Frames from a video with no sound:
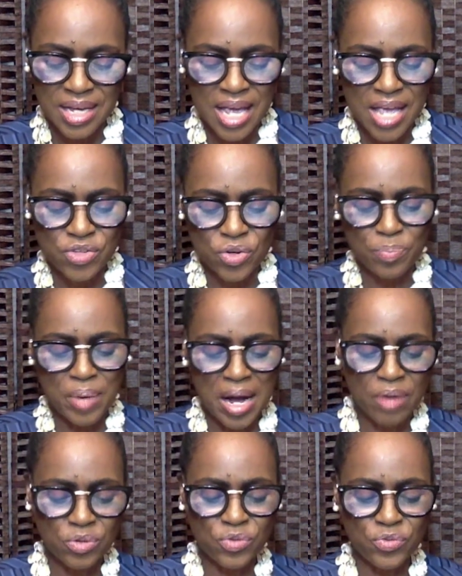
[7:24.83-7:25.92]
and your
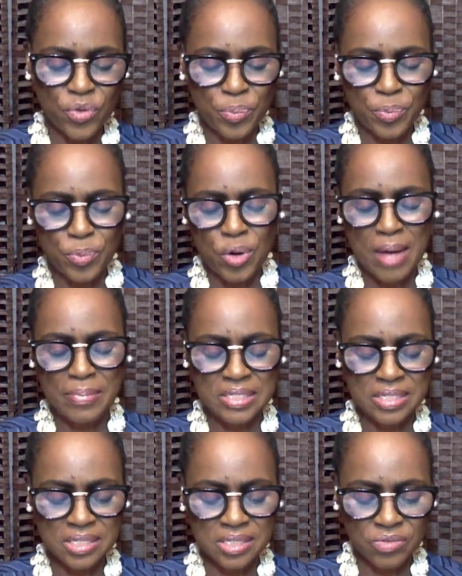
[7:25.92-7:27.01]
powerful
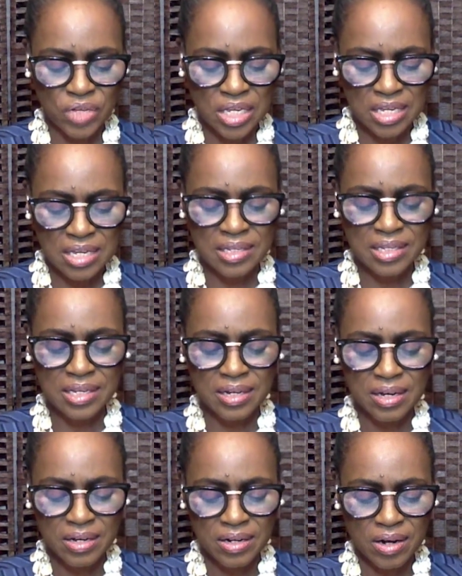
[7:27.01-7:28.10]
promises of healing,
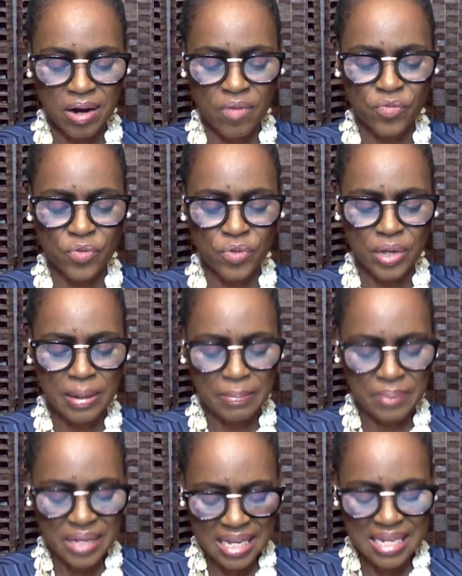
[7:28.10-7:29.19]
comfort,
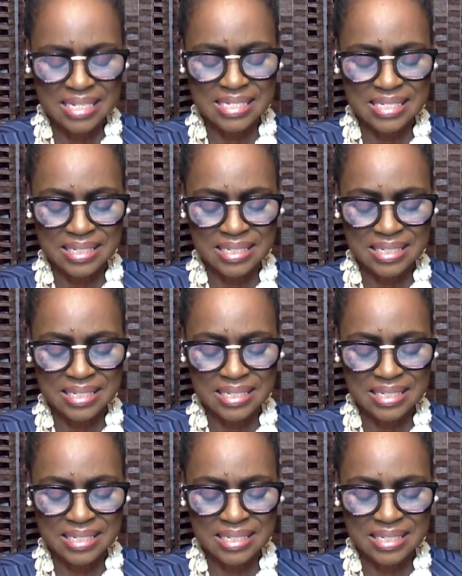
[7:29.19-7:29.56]
peace,